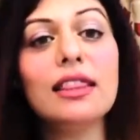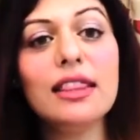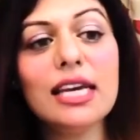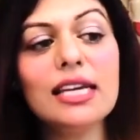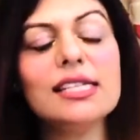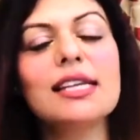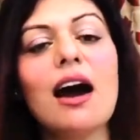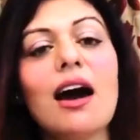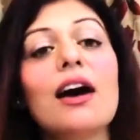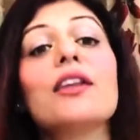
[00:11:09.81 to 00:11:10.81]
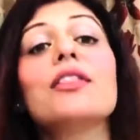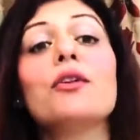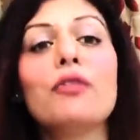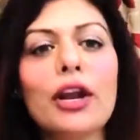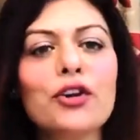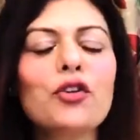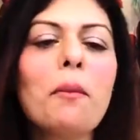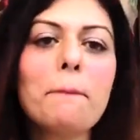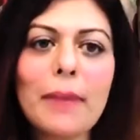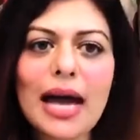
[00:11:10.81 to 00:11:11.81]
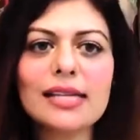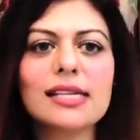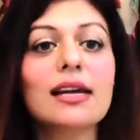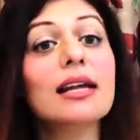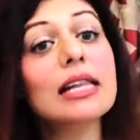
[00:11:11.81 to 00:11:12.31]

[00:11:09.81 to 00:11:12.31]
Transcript: these are the retro matte